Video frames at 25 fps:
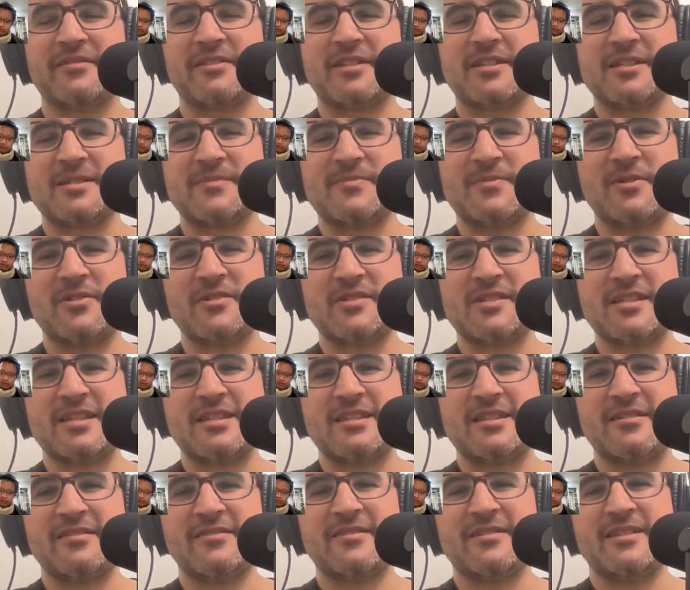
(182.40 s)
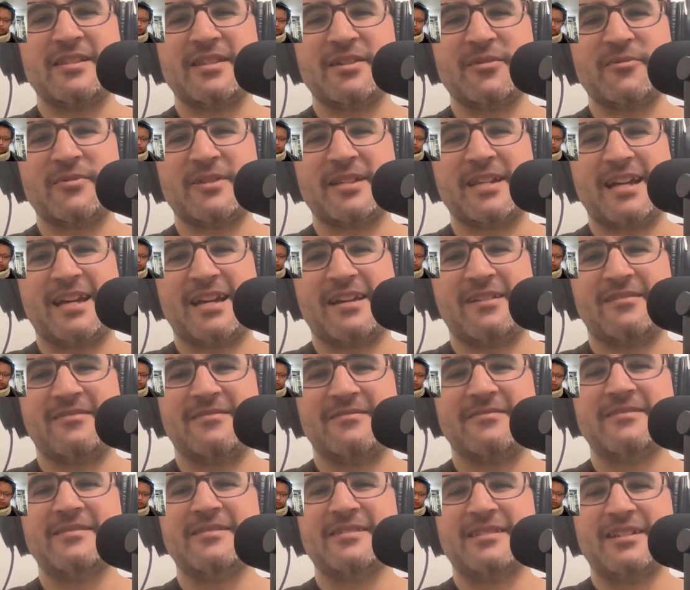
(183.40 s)
conspiracy theory that we
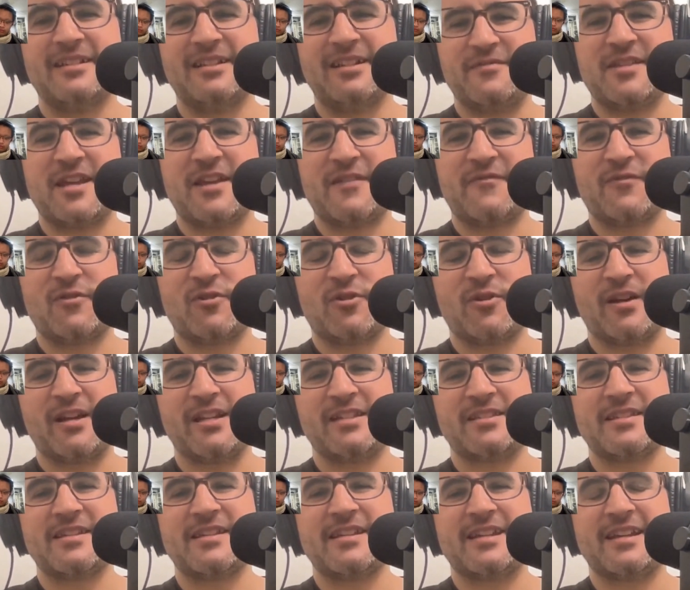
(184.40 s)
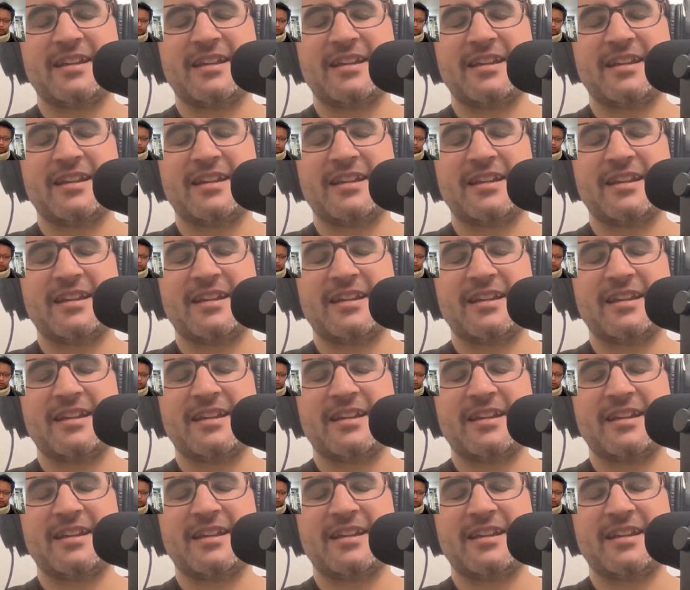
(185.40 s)
now take for granted.